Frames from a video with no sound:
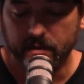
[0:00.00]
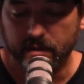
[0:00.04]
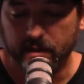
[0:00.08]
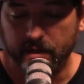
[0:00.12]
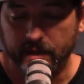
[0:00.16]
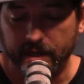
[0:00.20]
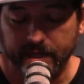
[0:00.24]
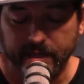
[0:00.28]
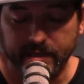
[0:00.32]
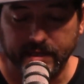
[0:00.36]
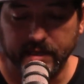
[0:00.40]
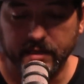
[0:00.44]

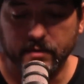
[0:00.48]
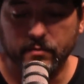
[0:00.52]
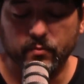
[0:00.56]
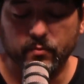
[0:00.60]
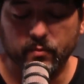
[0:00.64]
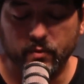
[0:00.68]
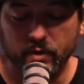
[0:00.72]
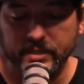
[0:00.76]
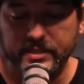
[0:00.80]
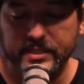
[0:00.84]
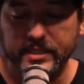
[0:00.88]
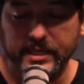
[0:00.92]
And then
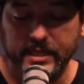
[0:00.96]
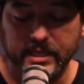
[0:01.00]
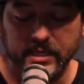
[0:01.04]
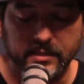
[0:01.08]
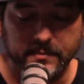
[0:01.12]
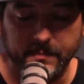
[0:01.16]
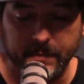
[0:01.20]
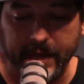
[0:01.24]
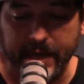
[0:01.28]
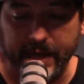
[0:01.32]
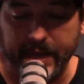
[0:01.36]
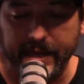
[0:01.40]
once it
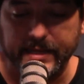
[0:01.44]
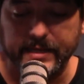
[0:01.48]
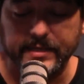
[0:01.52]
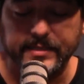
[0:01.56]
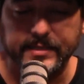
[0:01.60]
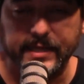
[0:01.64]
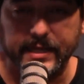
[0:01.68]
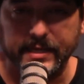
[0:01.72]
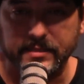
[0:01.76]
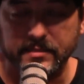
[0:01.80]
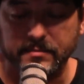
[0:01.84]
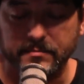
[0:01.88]
gets back, it
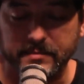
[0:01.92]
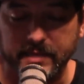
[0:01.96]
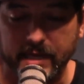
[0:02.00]
takes some